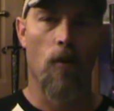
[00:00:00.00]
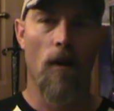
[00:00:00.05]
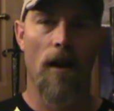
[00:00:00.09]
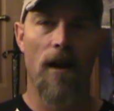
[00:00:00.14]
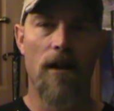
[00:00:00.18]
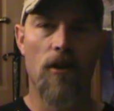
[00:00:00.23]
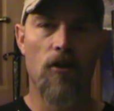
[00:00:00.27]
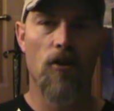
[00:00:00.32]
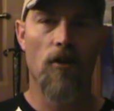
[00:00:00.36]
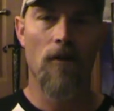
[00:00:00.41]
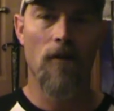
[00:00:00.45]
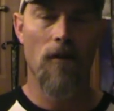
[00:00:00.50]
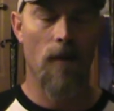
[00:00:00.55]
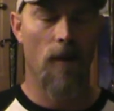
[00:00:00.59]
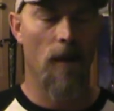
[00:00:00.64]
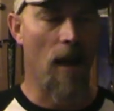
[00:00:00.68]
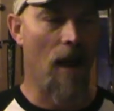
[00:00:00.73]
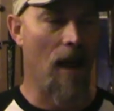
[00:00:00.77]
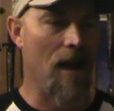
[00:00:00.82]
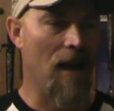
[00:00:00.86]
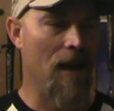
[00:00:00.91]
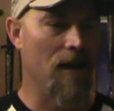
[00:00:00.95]
ranger
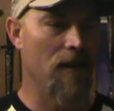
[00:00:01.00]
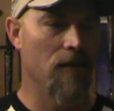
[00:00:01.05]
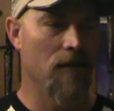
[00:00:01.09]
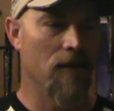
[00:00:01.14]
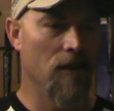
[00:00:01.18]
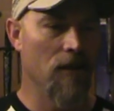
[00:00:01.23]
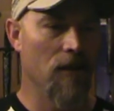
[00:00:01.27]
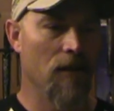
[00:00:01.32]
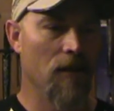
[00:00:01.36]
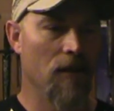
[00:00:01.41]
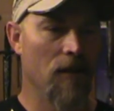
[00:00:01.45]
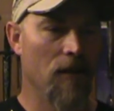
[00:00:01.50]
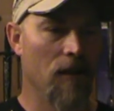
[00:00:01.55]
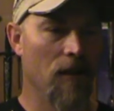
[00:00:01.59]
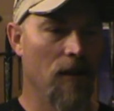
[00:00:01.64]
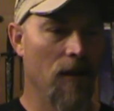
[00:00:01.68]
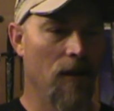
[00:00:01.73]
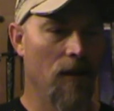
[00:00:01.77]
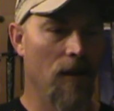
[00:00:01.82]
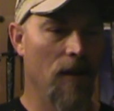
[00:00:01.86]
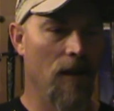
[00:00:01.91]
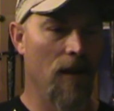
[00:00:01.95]
that
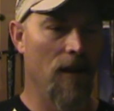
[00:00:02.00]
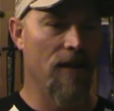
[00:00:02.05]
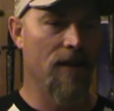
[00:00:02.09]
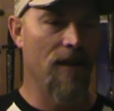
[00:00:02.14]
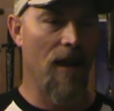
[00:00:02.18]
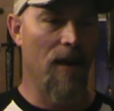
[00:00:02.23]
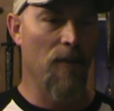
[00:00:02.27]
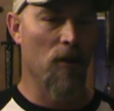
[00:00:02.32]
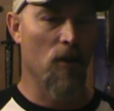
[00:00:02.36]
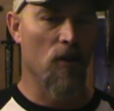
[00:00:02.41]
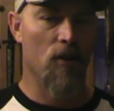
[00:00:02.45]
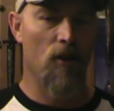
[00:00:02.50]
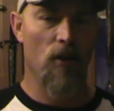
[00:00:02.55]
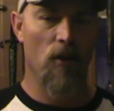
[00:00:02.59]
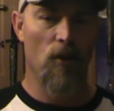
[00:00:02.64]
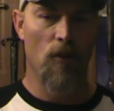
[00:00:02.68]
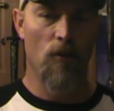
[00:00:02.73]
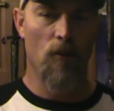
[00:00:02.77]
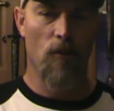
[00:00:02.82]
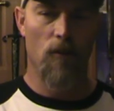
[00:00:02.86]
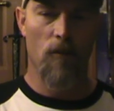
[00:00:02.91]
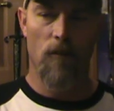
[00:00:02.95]
is able
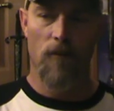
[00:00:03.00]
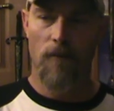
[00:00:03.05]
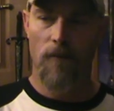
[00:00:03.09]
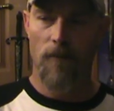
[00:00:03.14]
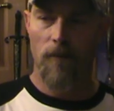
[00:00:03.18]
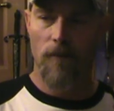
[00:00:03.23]
to